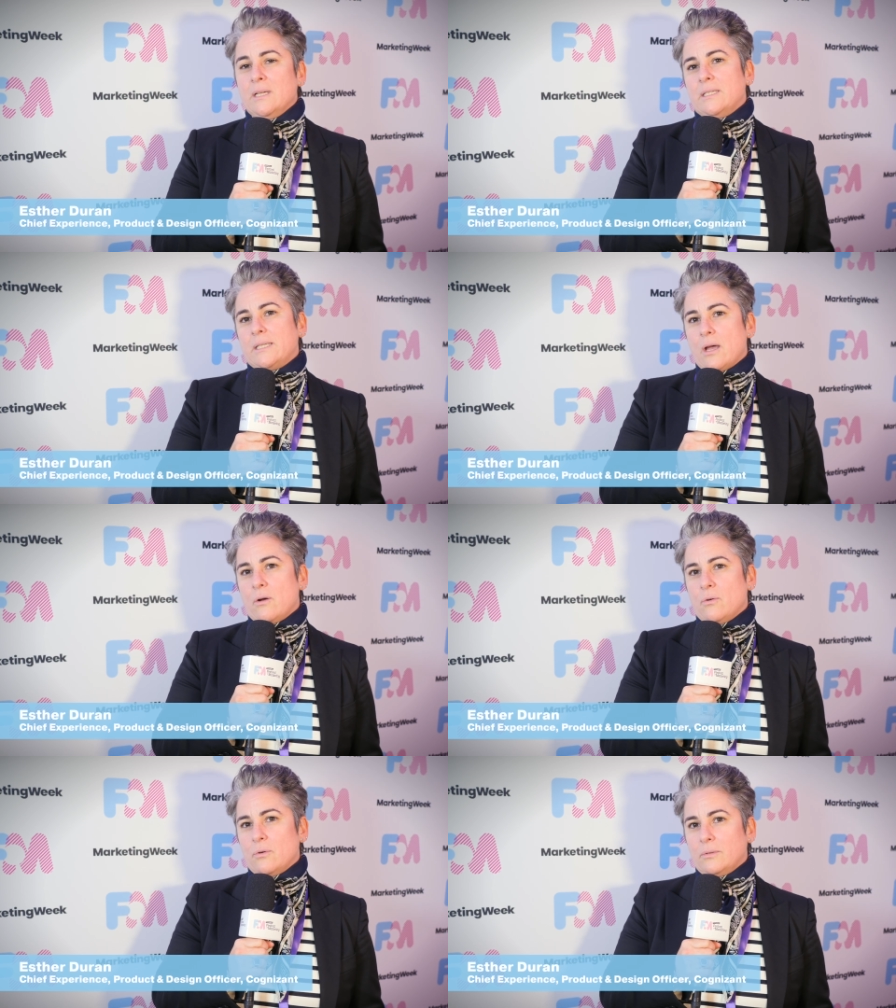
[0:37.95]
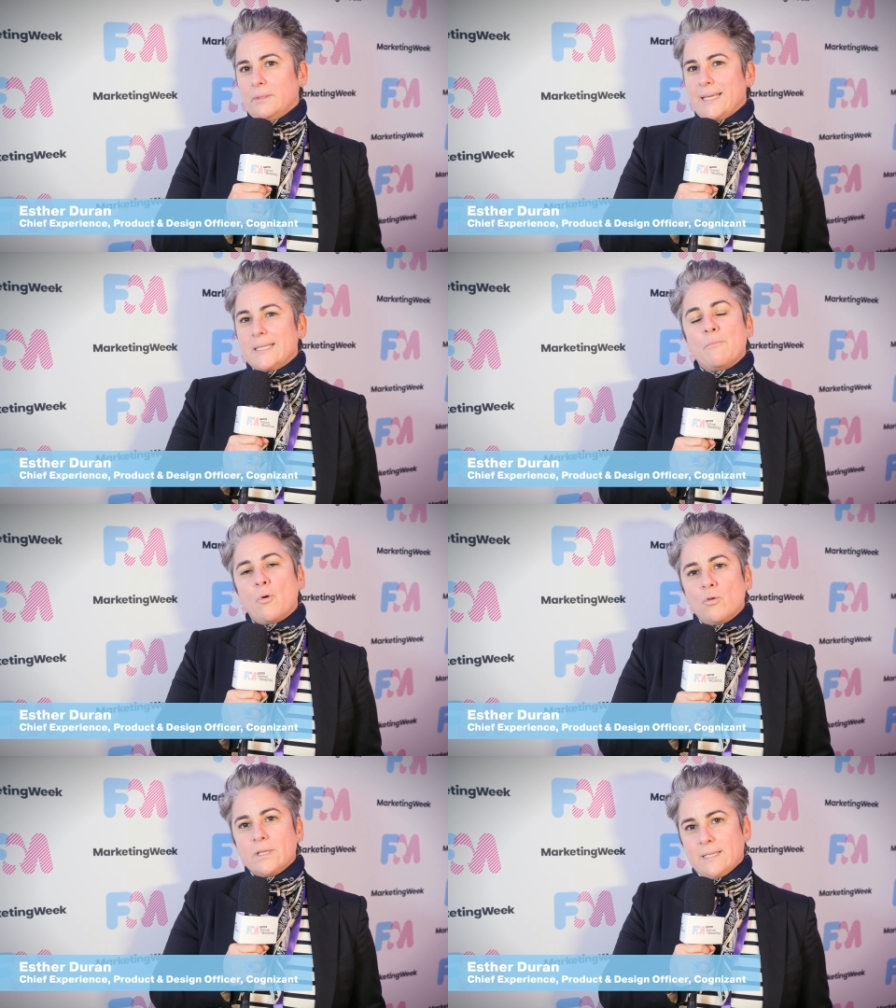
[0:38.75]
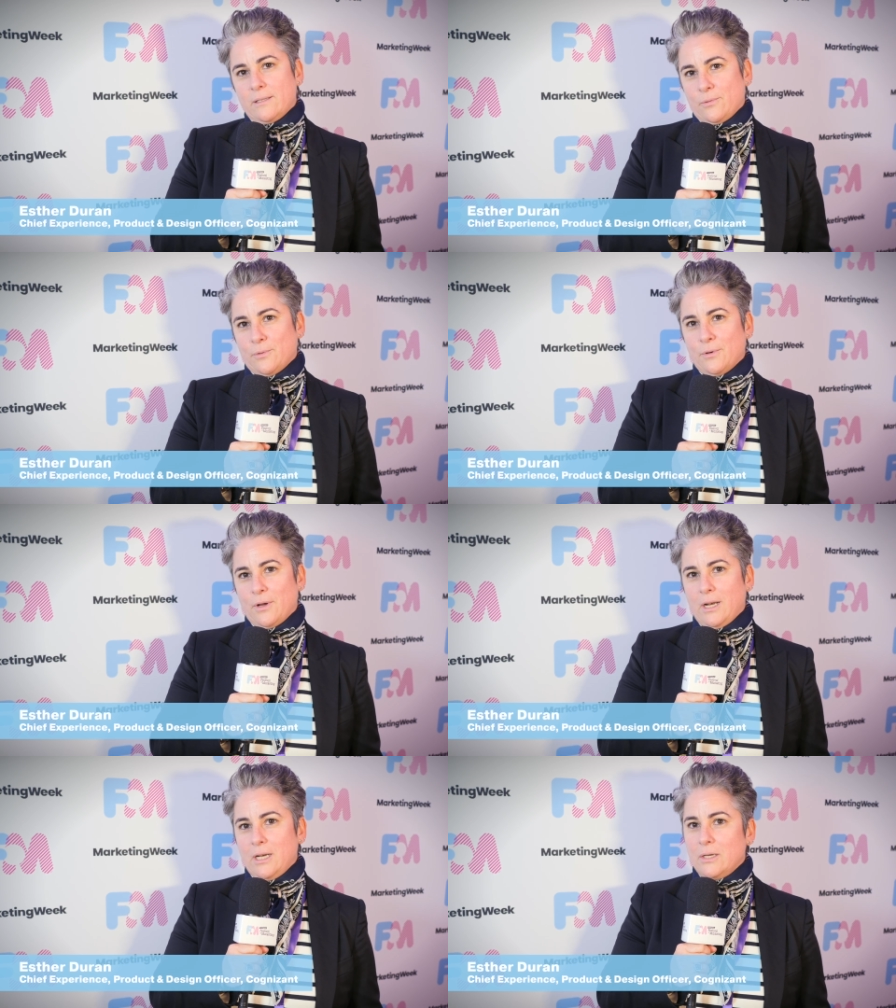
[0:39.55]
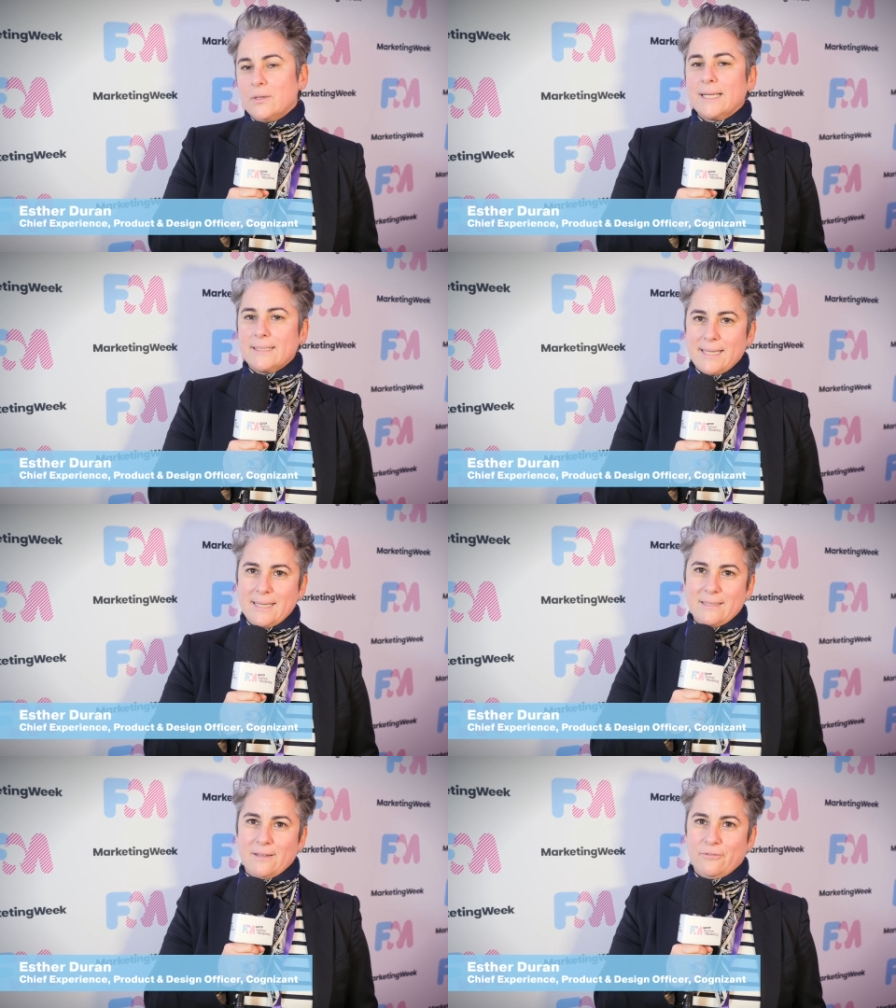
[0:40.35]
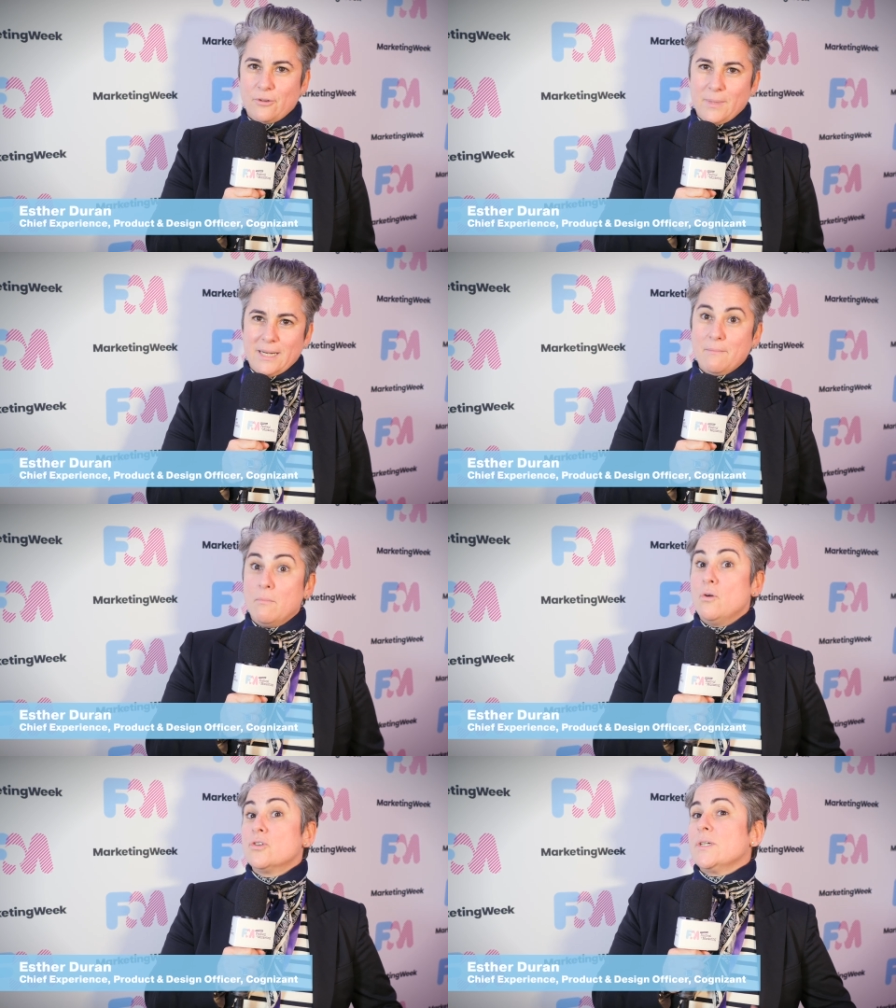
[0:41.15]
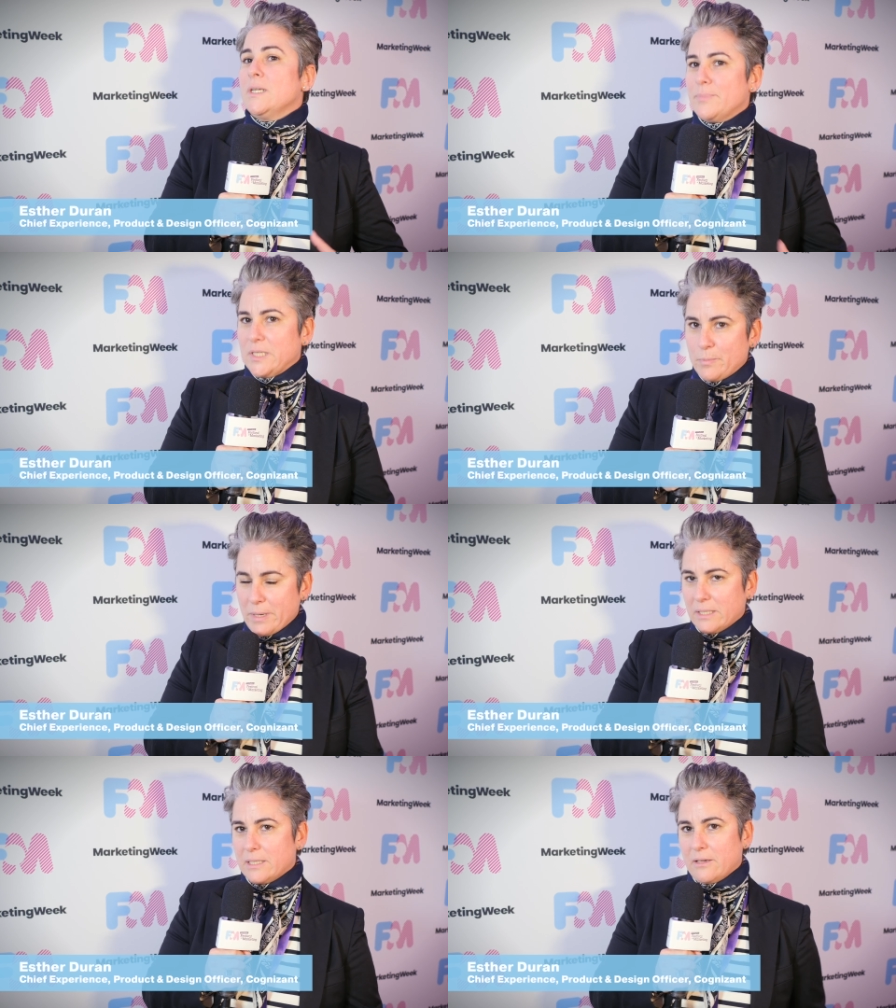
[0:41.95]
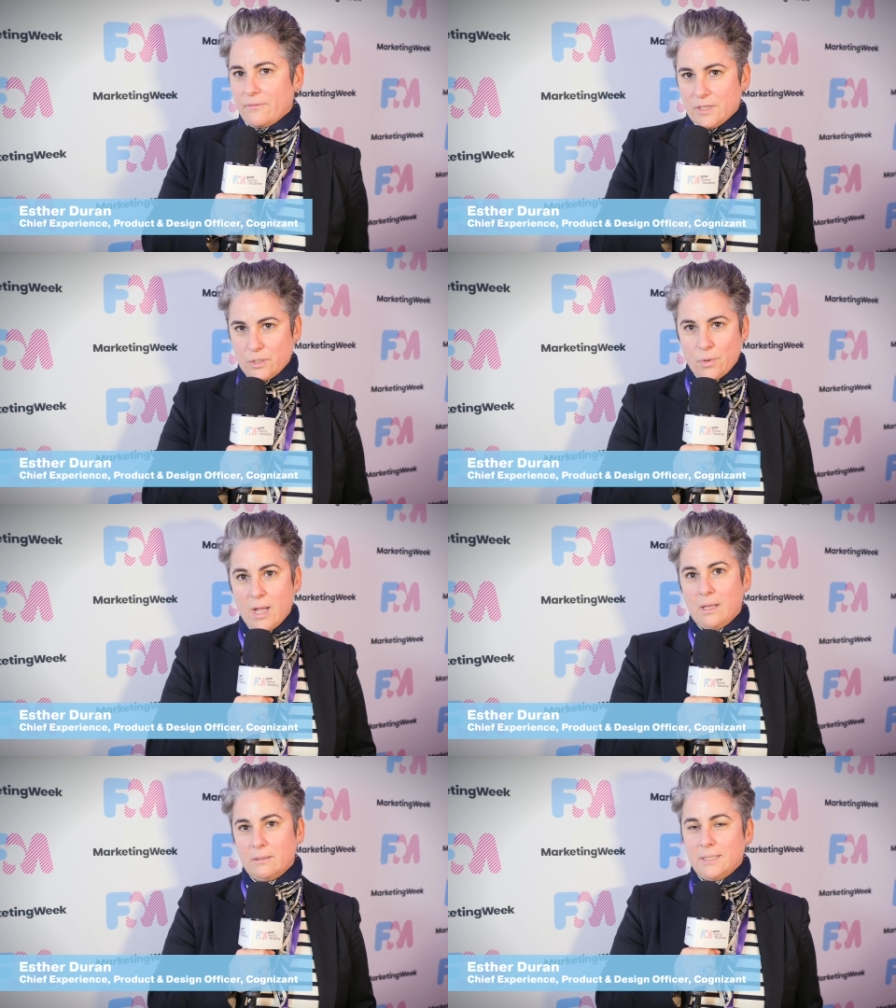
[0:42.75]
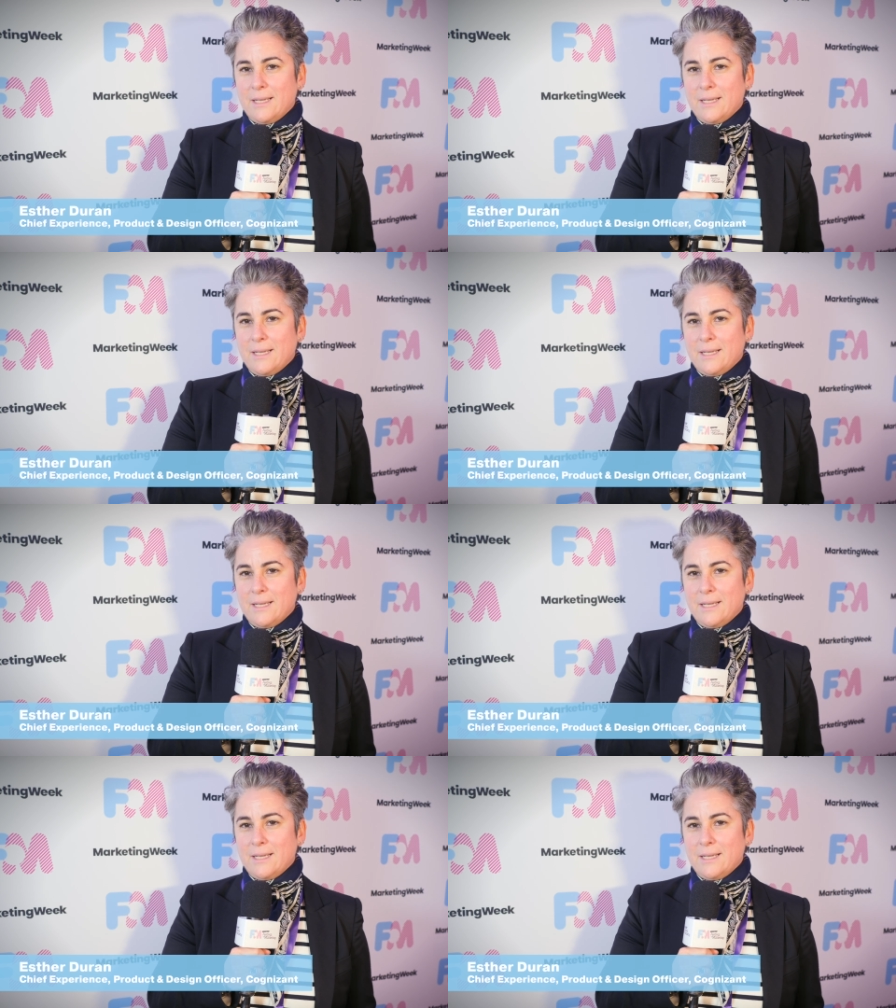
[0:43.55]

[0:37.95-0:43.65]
So it's important to look at data from an emotional perspective as well.